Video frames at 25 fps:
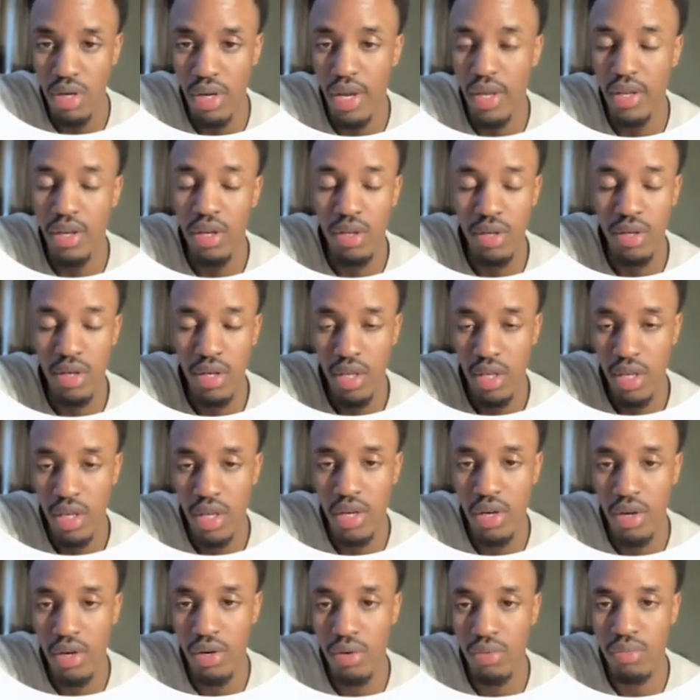And then
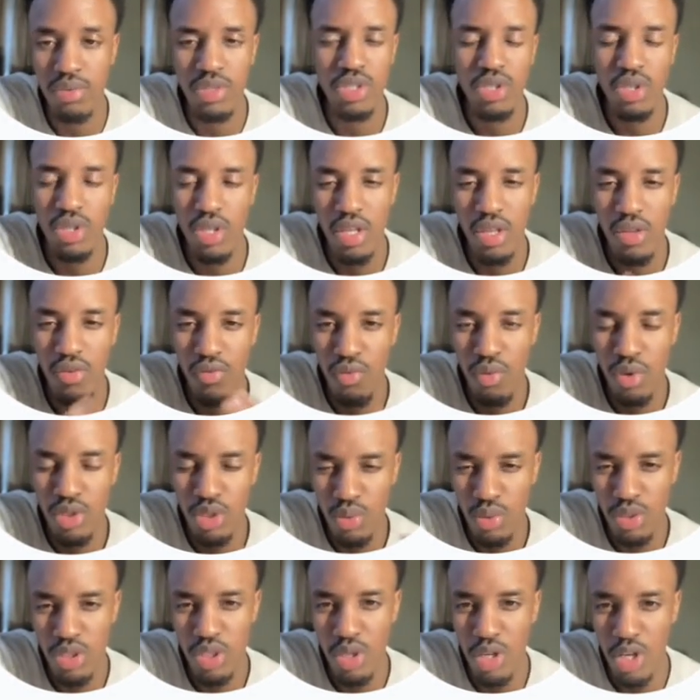here we saw that the voice
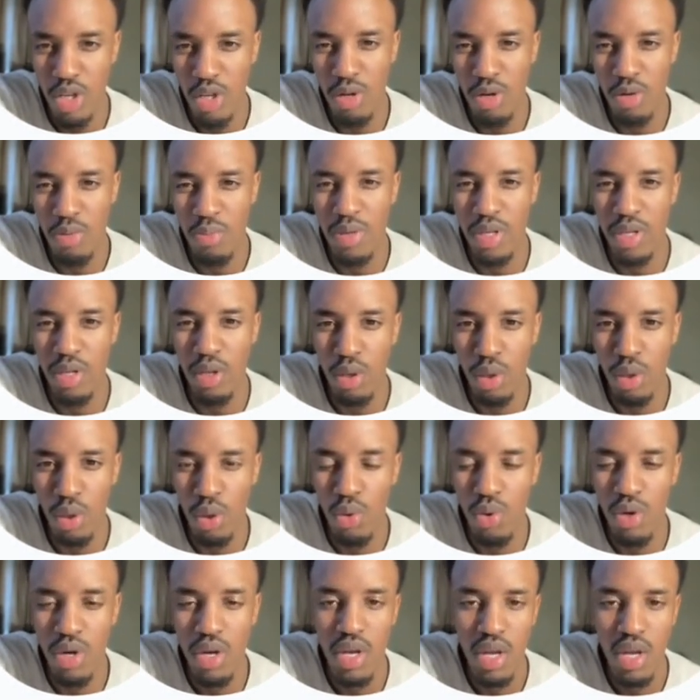was a little bit
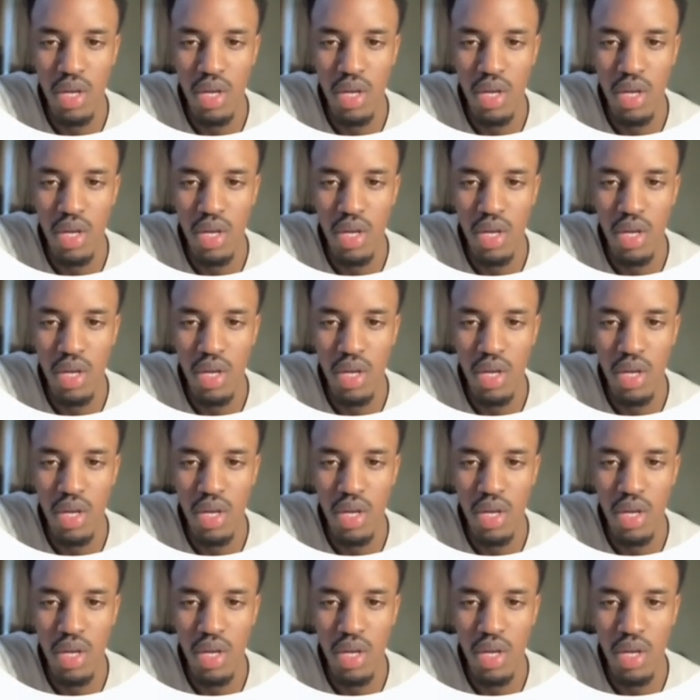low,